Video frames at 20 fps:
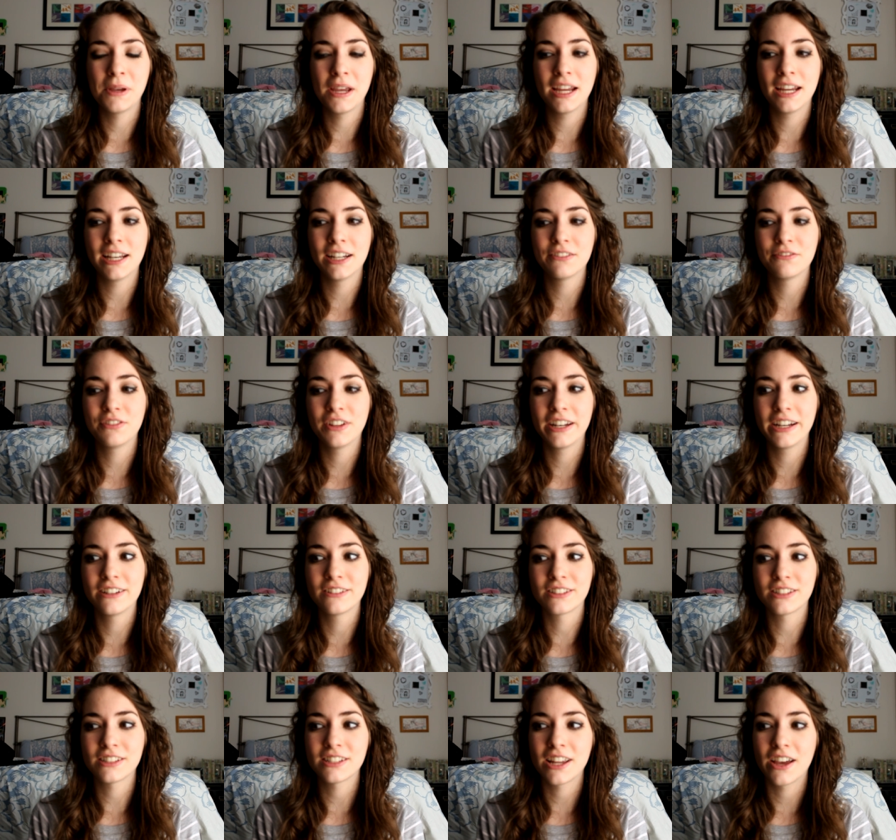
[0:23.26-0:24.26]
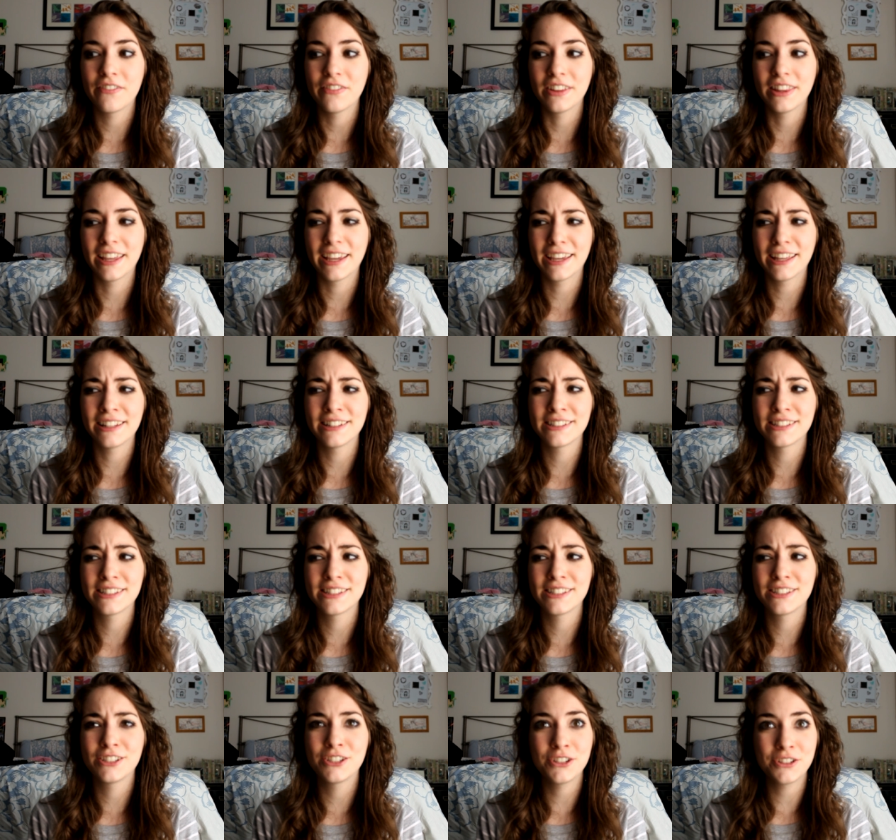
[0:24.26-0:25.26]
made videos and stuff and like in
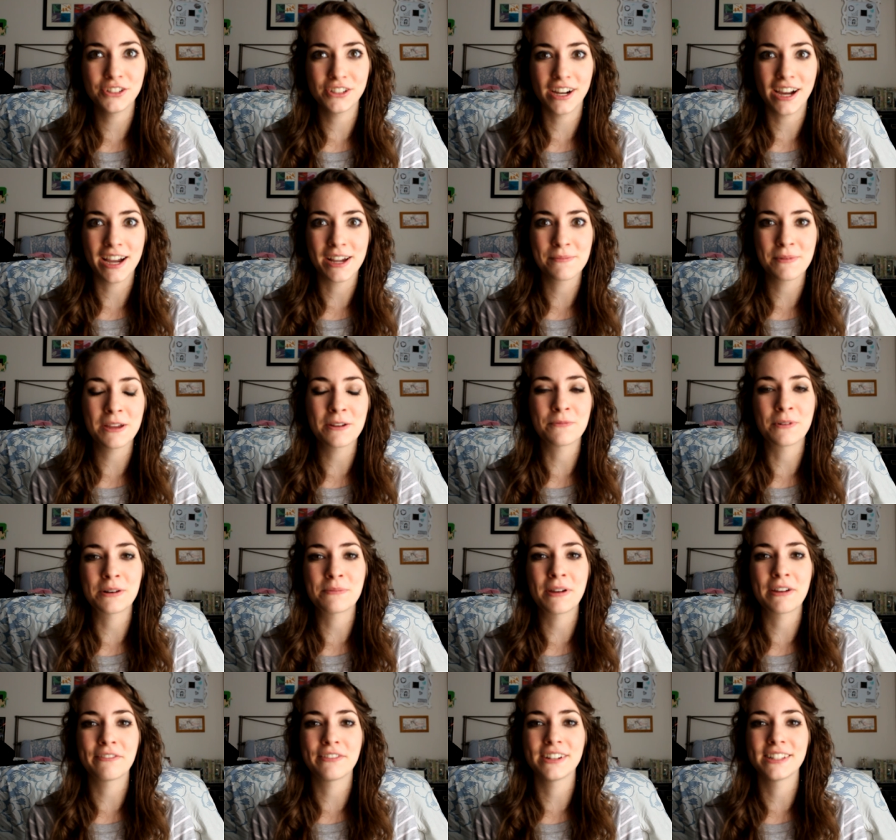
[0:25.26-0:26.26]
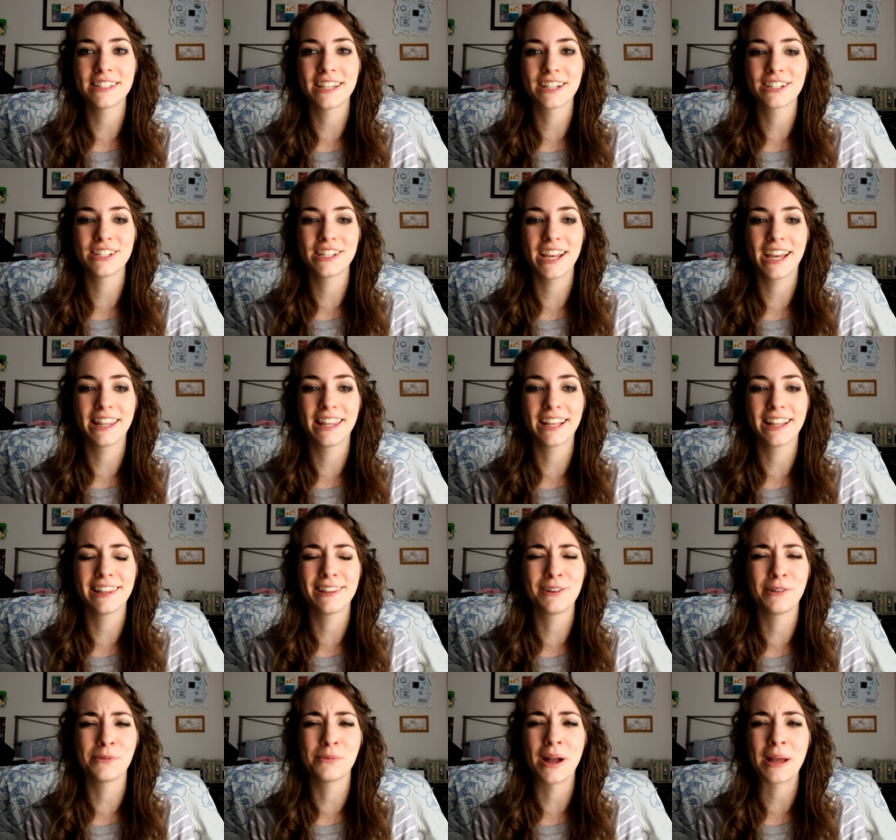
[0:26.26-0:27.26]
junior high me and one of my friends actually had like a
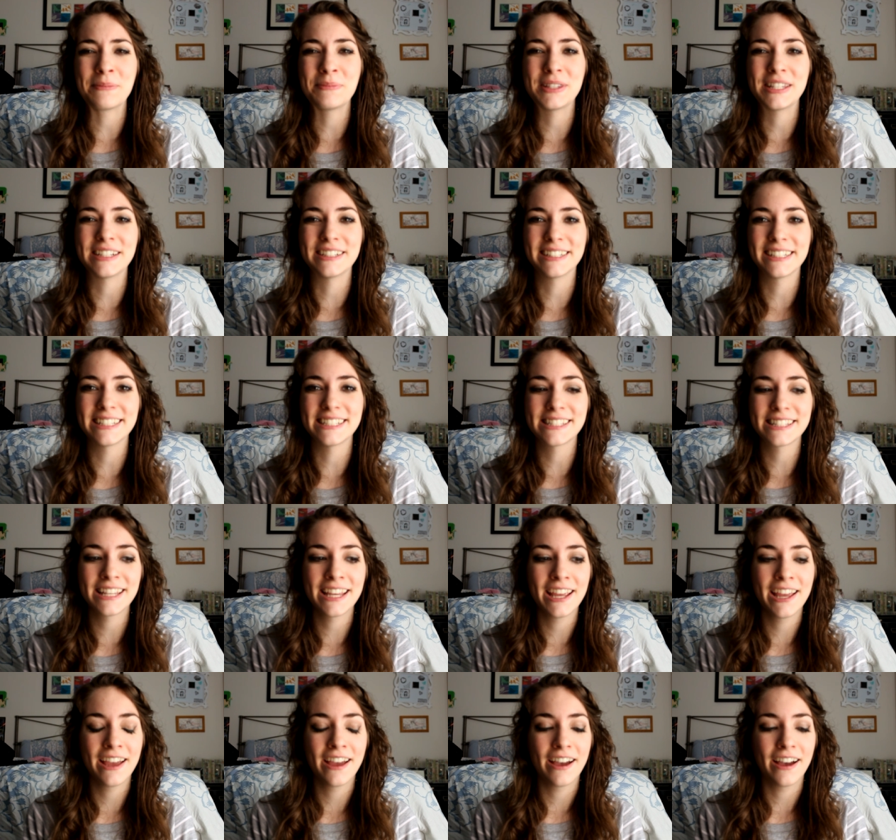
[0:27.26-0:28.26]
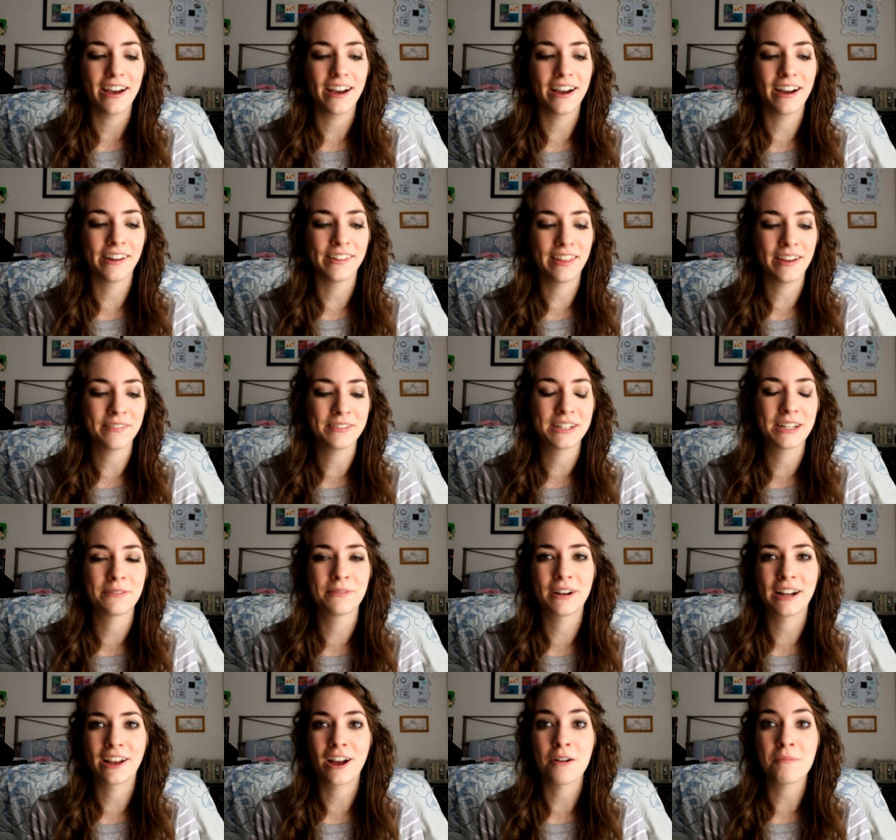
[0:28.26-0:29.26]
little web series uh, that we did
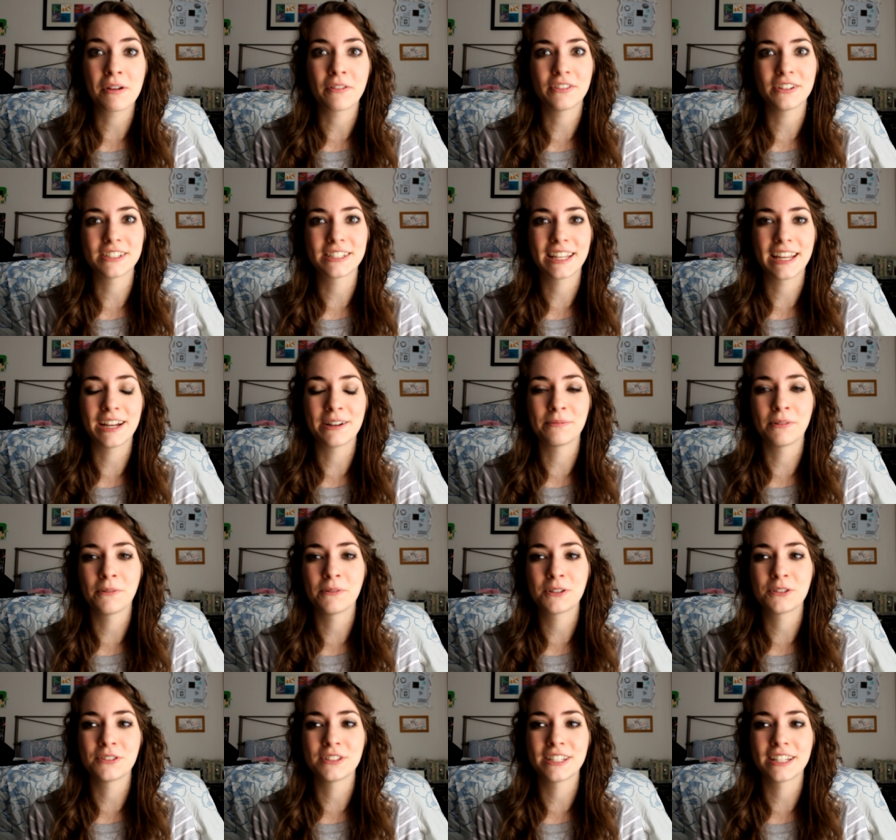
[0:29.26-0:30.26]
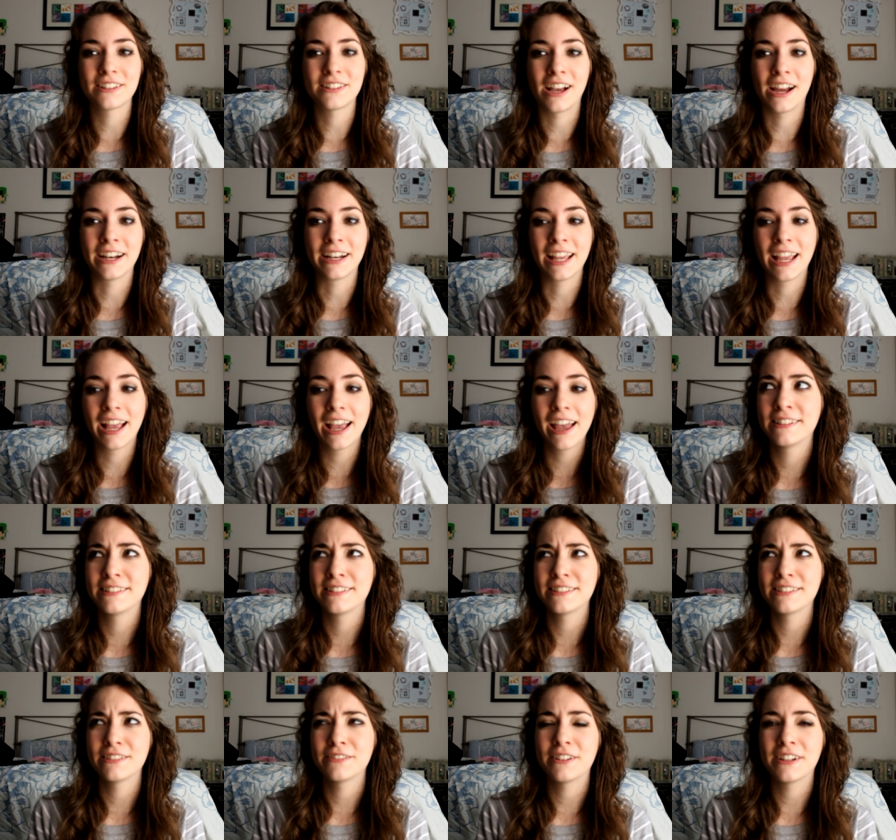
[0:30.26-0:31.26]
when I got my first camera, which was exciting.
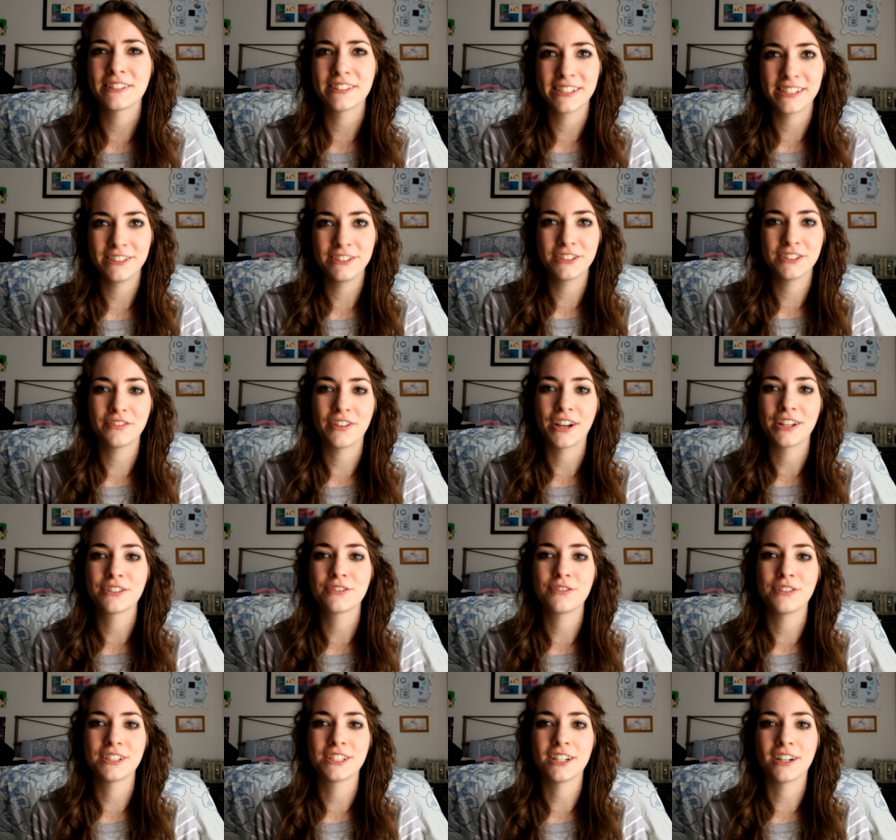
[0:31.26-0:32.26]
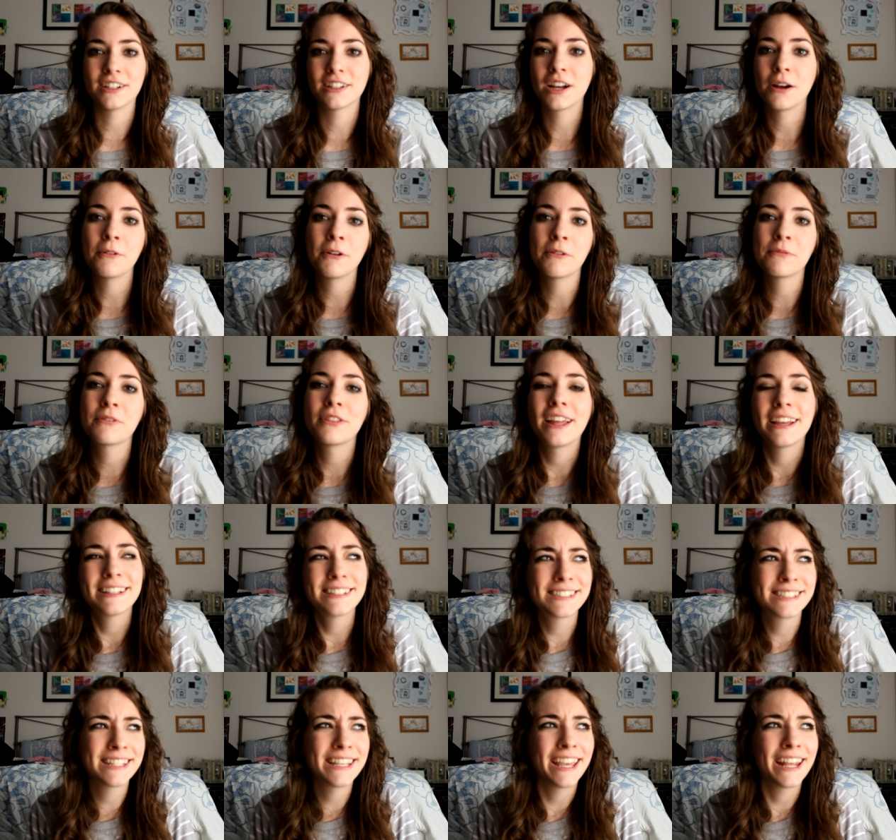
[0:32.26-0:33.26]
Around senior year of high school, I started coming up with like
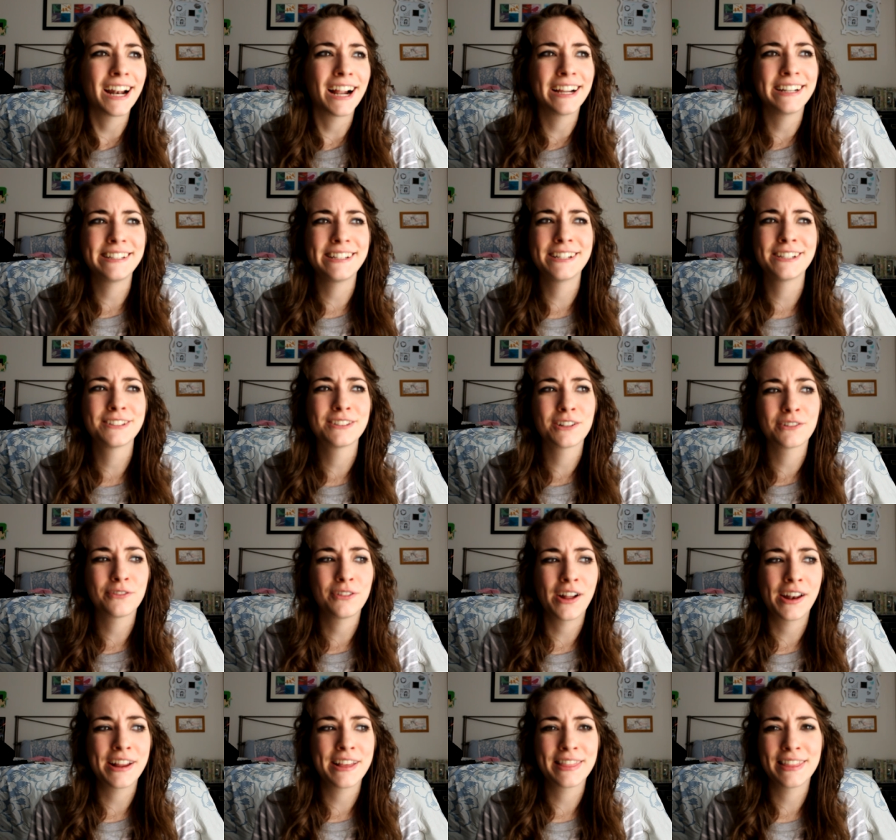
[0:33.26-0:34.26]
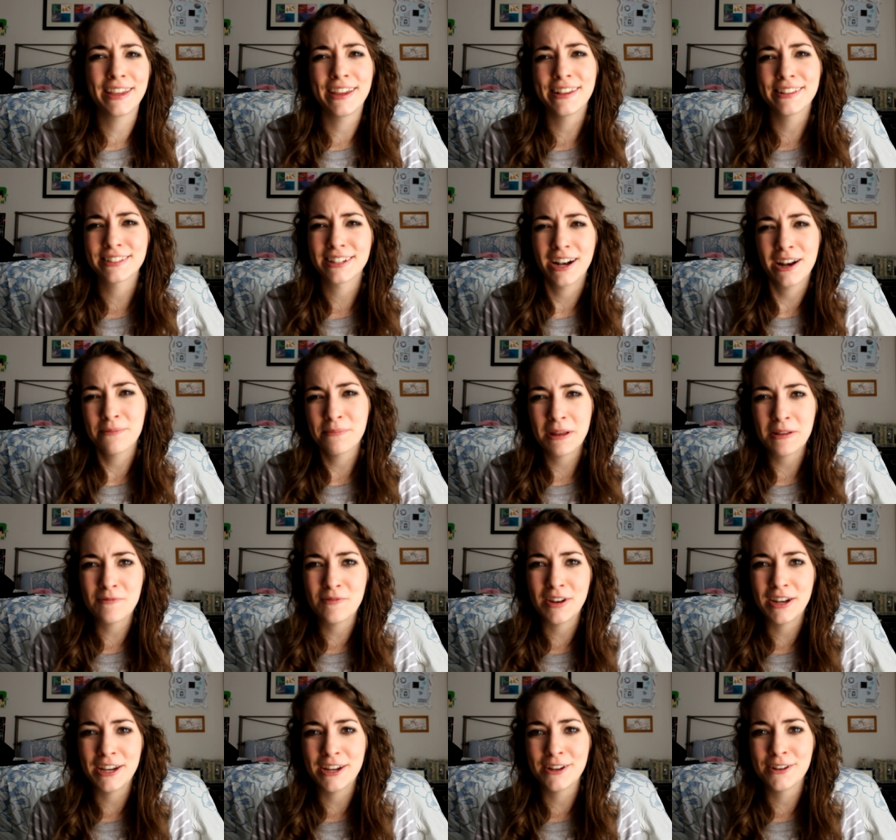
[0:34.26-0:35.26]
skit ideas or funny things, and I'd make
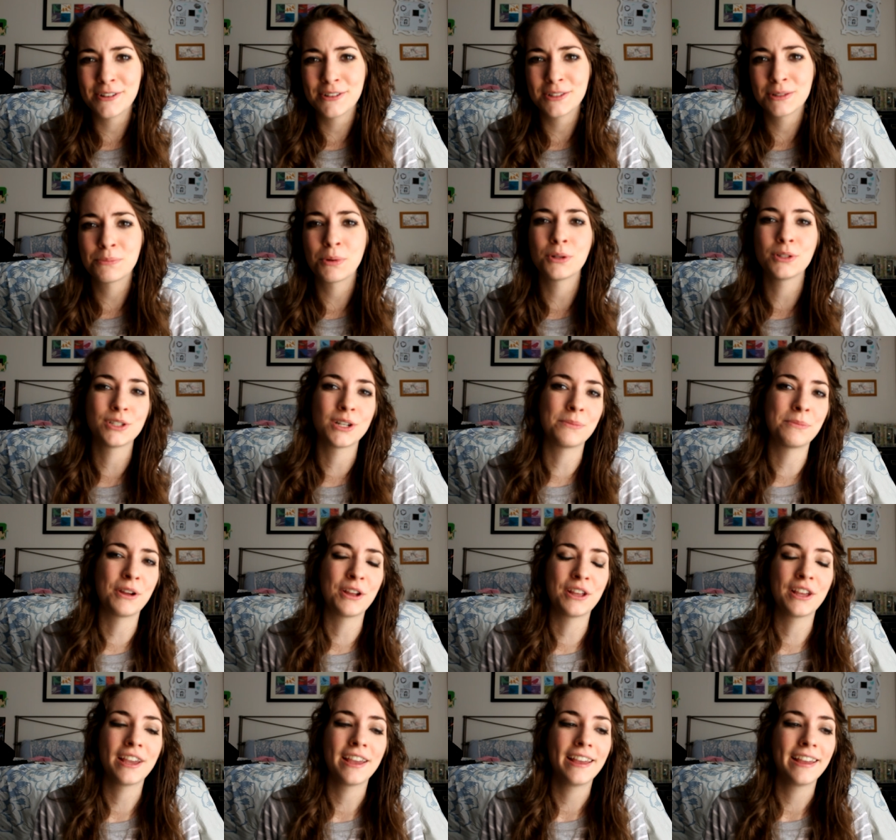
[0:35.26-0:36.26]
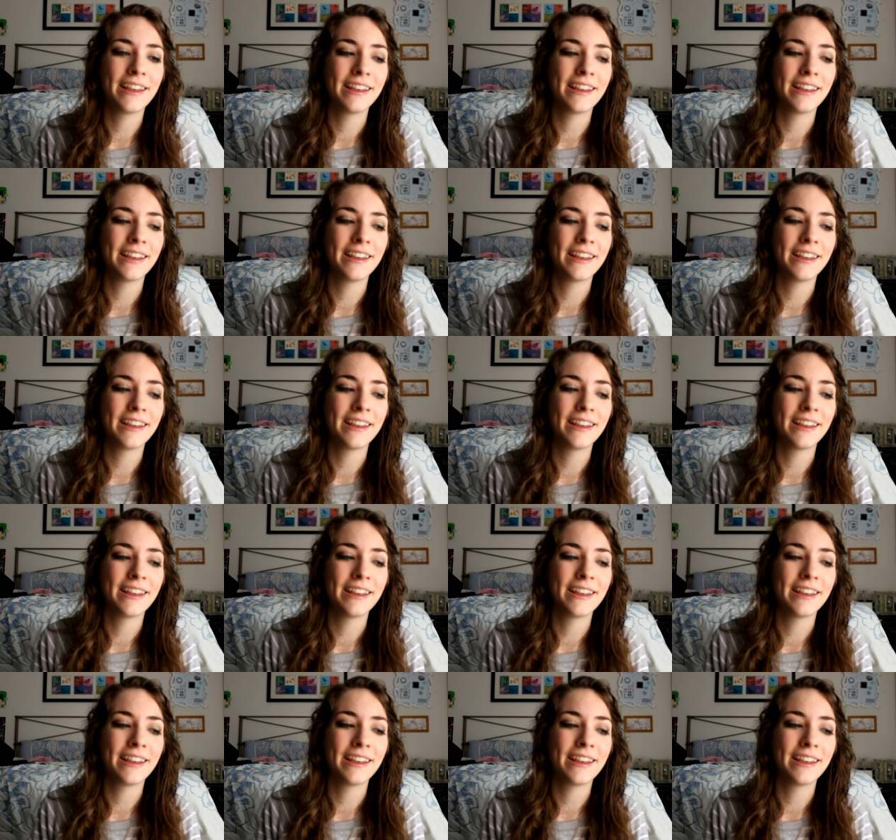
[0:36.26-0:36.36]
videos, post on my